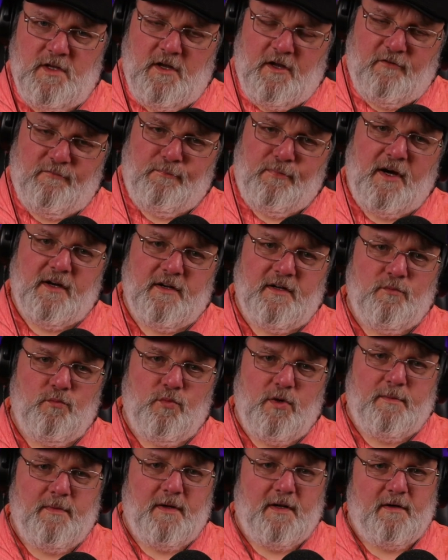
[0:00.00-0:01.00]
of pregnant
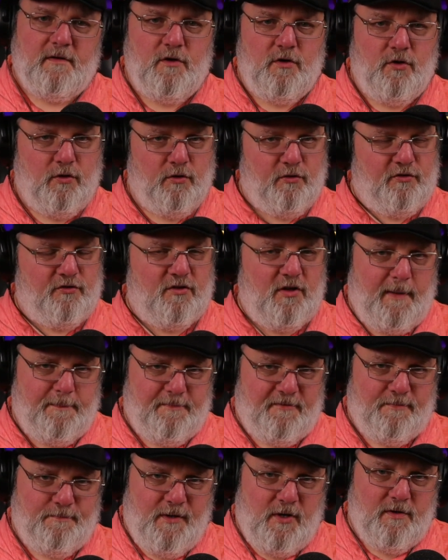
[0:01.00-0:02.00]
women who stop
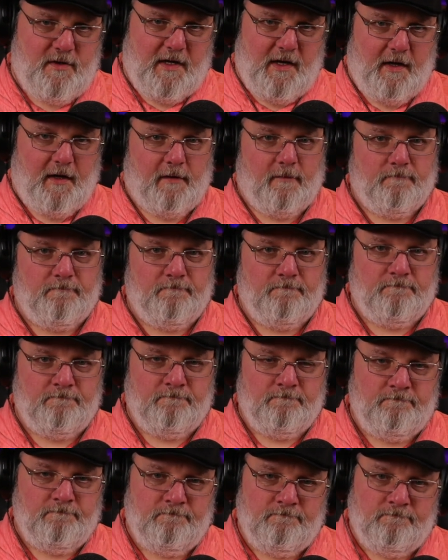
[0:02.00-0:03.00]
smoking
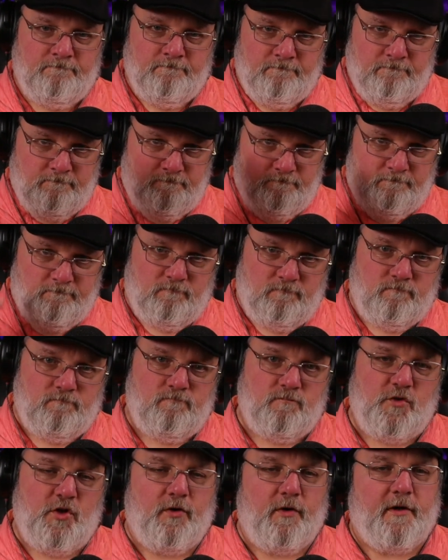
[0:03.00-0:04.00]

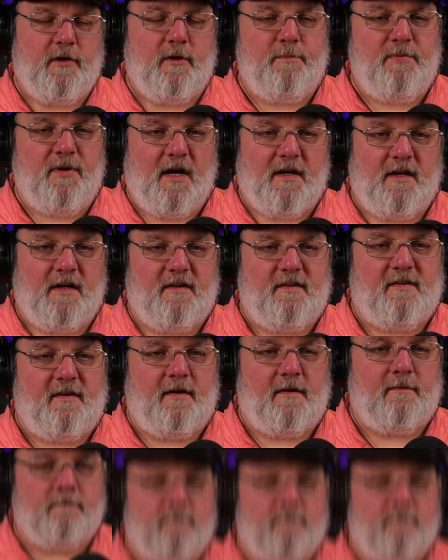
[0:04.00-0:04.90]
during their pregnancy.